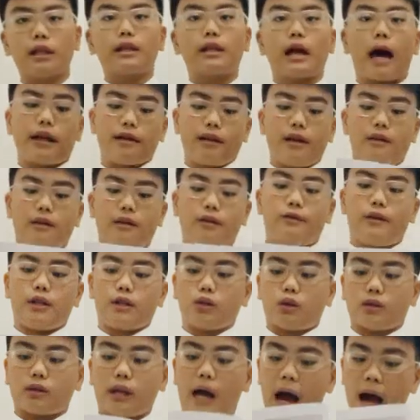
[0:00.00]
that
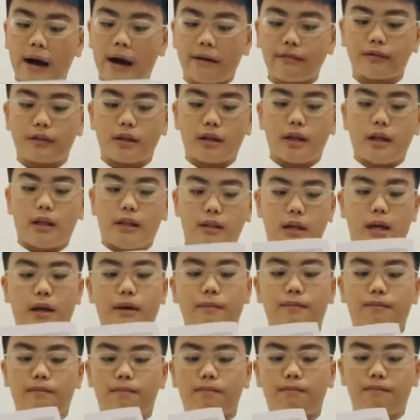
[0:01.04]
individuals have in
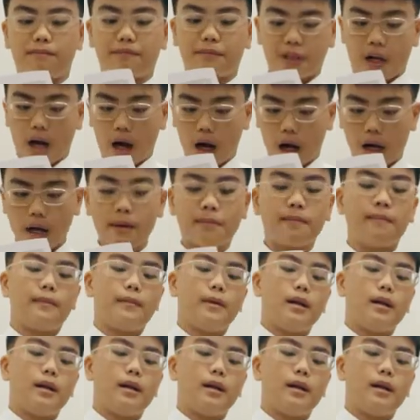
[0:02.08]
a time.